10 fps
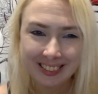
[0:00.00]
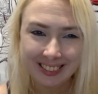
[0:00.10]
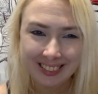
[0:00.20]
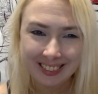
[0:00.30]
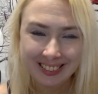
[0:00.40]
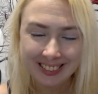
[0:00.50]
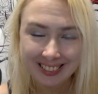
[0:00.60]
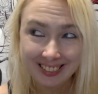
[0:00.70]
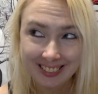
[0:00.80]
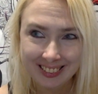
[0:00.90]

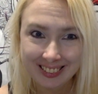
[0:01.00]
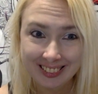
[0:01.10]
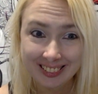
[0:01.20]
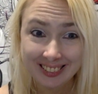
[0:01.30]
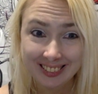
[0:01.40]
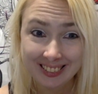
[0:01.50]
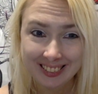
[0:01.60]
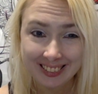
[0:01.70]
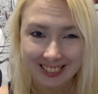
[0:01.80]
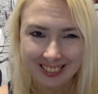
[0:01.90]

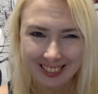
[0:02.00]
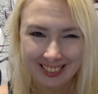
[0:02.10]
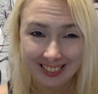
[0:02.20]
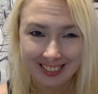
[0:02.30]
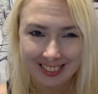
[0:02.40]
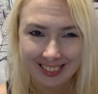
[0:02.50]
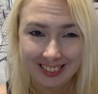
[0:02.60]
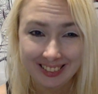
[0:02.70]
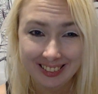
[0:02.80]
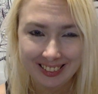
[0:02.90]

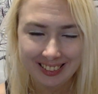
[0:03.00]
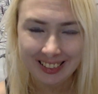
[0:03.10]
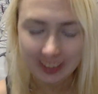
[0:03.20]
(silence)